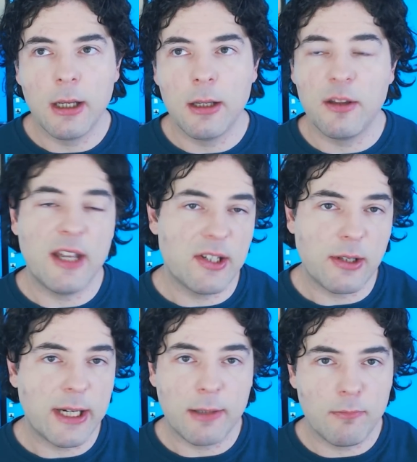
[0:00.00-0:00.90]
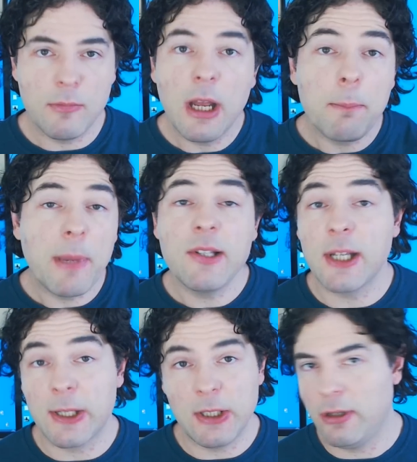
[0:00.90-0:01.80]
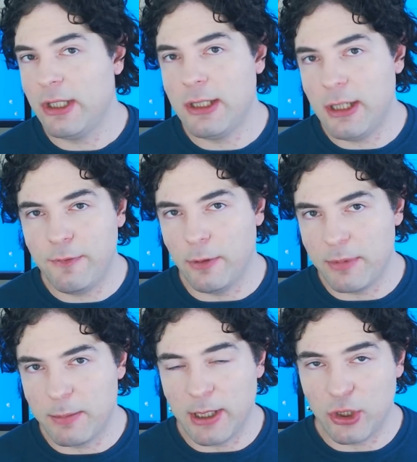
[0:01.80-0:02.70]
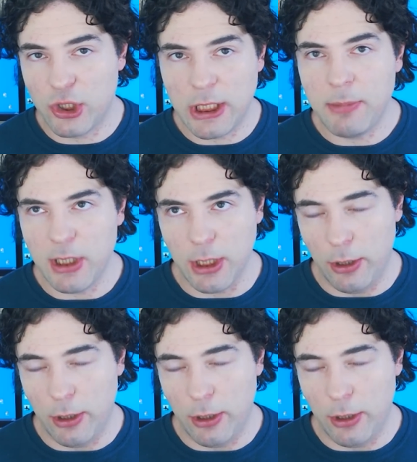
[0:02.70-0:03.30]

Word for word: that's like a basically 90 T-Flops plus GPU.